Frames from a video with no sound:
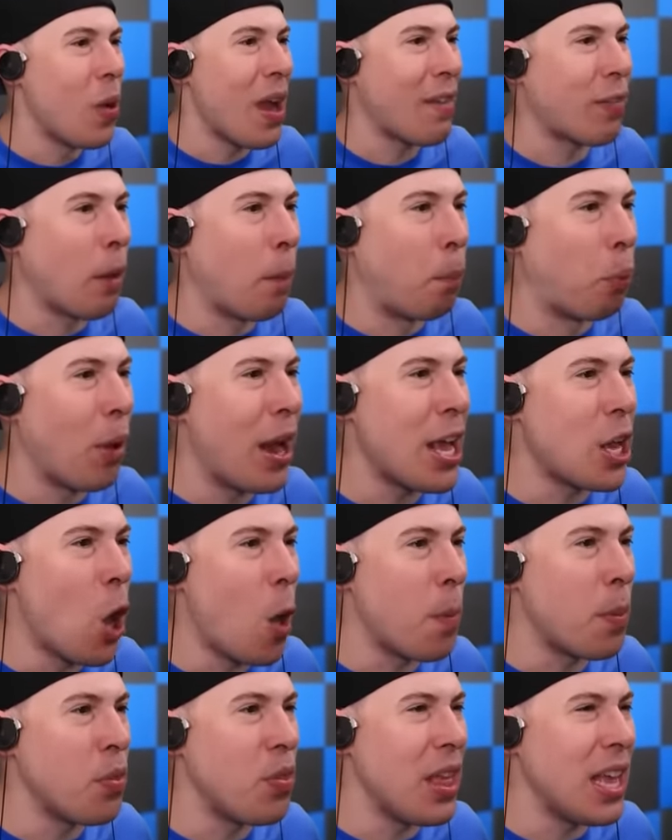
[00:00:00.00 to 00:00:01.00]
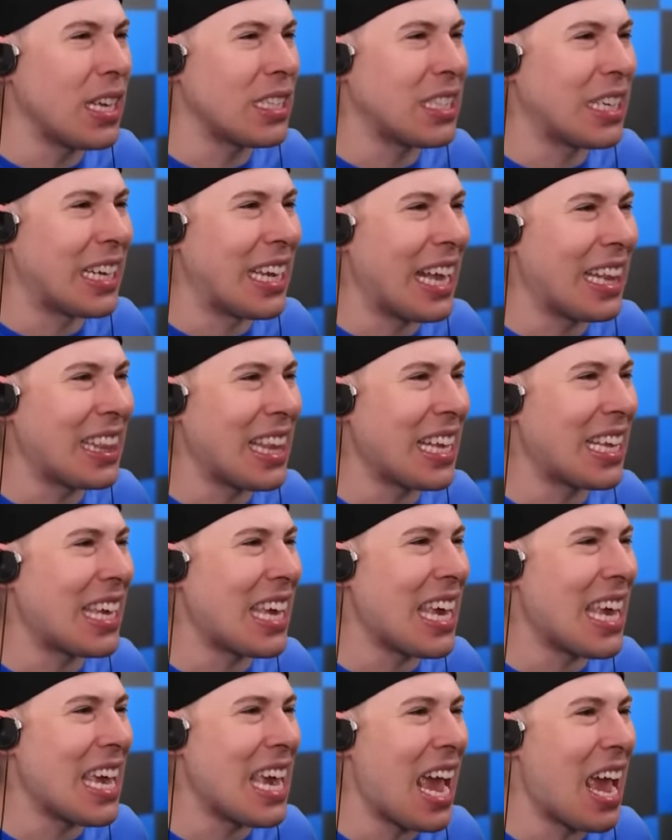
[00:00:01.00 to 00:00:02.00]
We have to break open this, get the
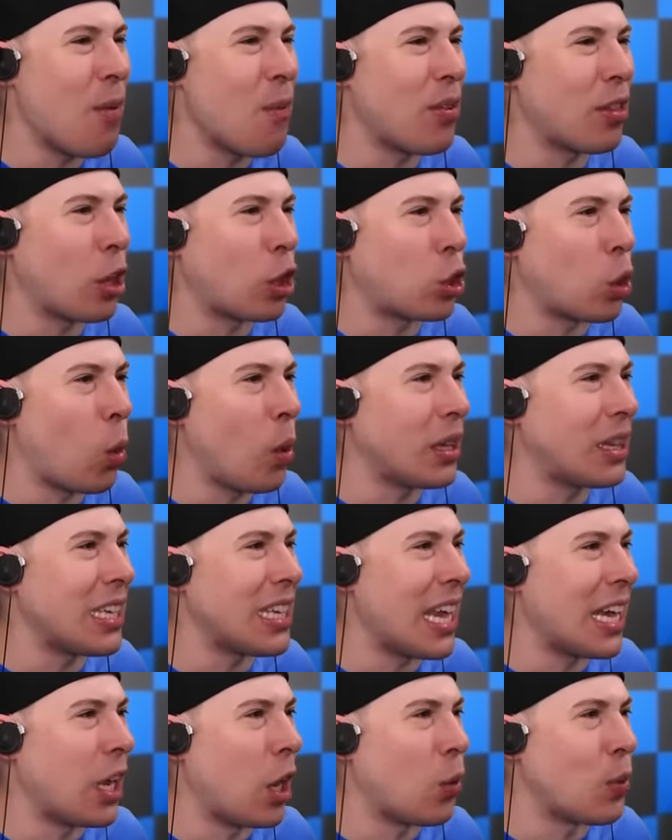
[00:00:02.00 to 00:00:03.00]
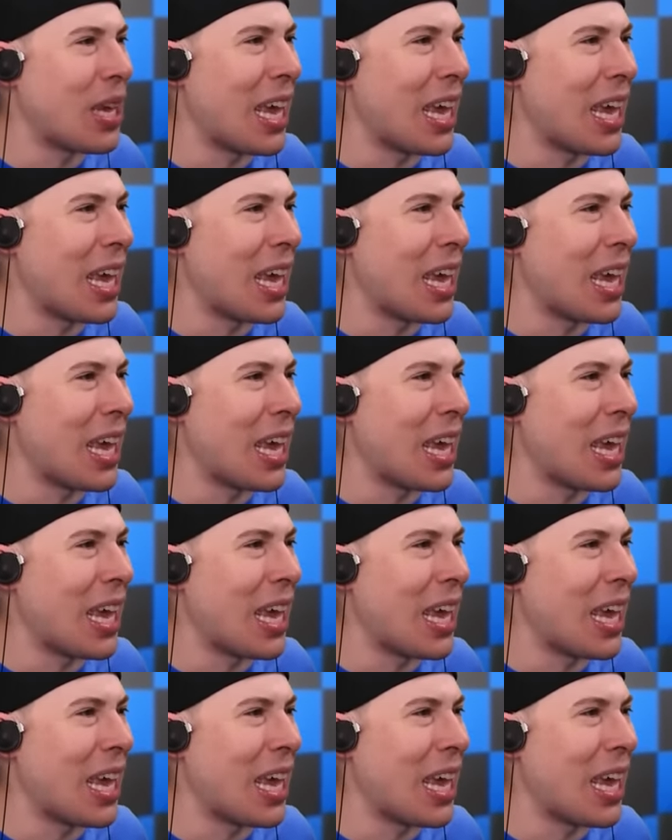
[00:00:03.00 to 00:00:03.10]
key, and we have to throw it to Yellow.